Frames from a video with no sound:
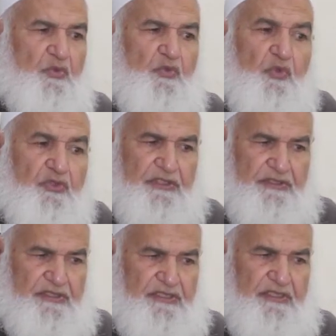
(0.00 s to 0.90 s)

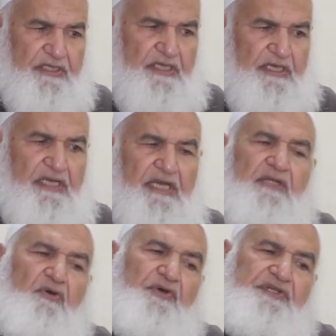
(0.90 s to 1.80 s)
Guzans,
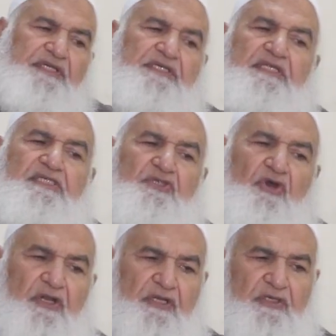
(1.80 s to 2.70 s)
an Orientalist
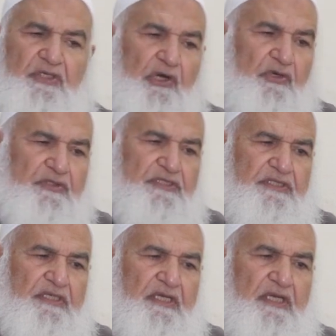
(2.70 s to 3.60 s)
scholar,
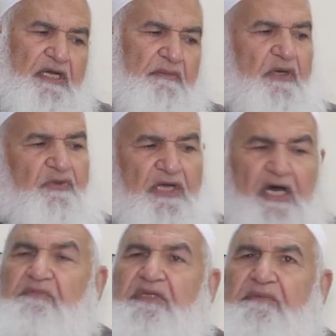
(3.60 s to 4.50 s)
notes about
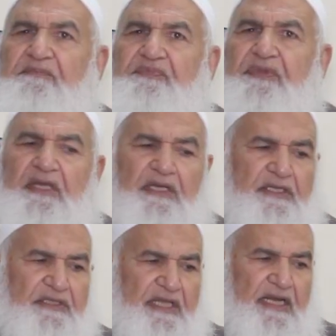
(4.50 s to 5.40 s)
Hamim
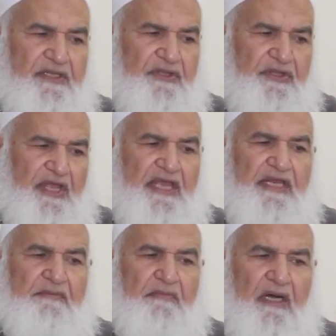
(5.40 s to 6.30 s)
that
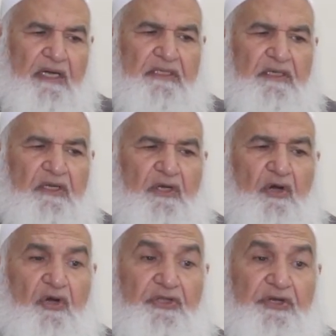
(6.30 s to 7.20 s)
they remark
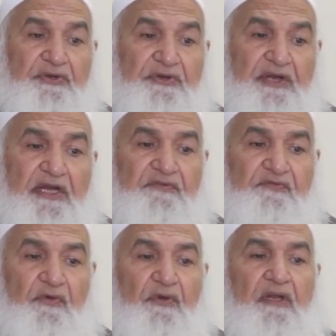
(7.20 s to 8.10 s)
on the
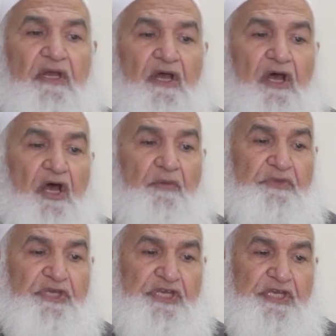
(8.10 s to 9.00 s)
dreadful
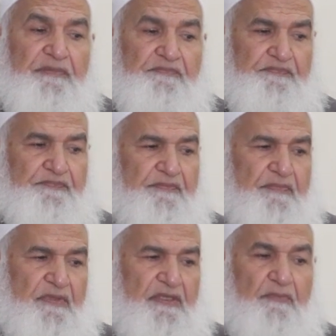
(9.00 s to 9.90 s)
Hamim,
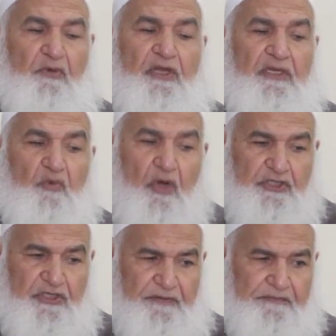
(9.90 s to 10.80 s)
the boiling
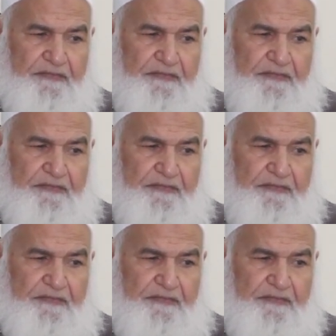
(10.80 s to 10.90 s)
water.